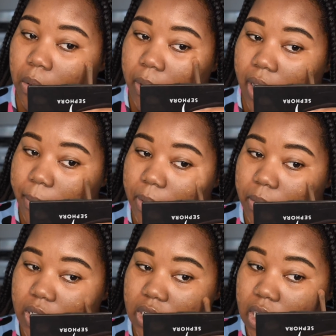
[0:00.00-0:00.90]
what happened
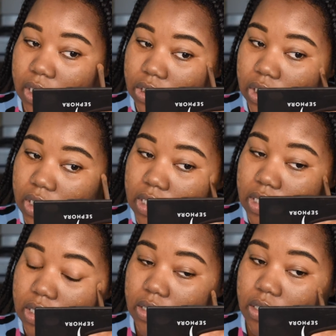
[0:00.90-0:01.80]
with Itachi,
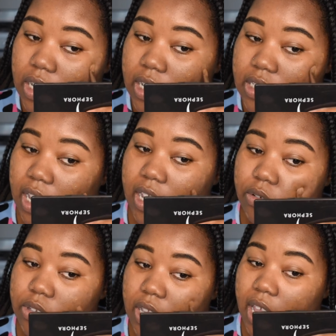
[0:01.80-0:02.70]
because Sasuke
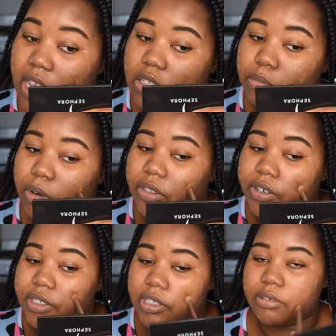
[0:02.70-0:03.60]
used to hate his
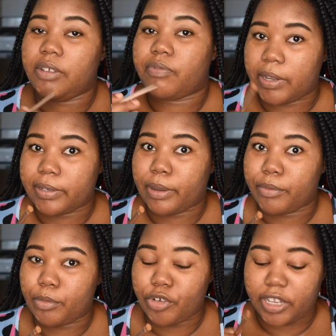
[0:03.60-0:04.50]
brother until he found out
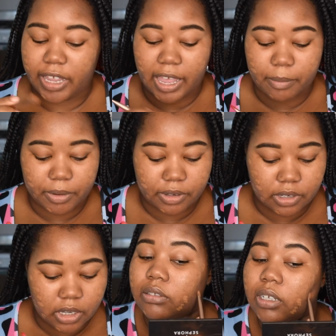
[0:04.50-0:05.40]
what really happened.
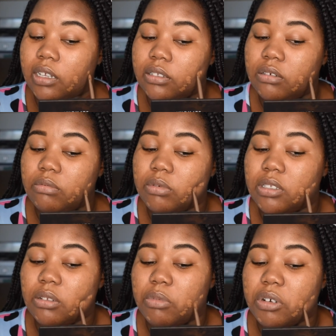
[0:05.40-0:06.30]
Danzo was
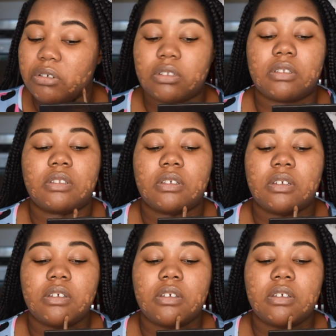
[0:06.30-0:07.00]
the worst.